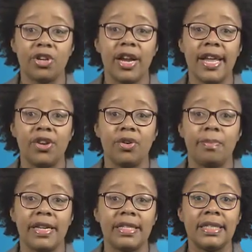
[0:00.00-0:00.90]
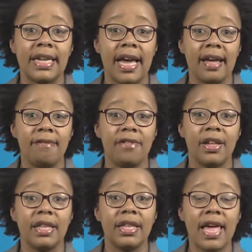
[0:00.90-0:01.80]
are handled by staff,
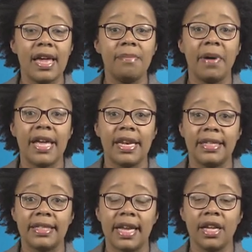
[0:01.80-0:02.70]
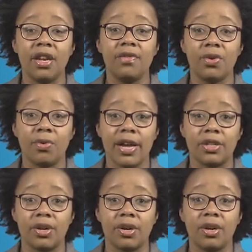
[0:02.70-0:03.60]
led by an executive
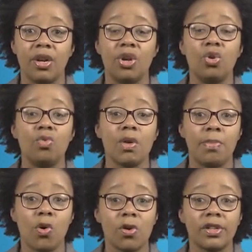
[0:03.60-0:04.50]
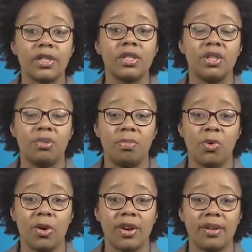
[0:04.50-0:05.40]
director who reports to the
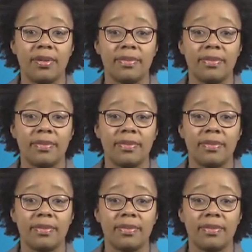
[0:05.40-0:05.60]
board.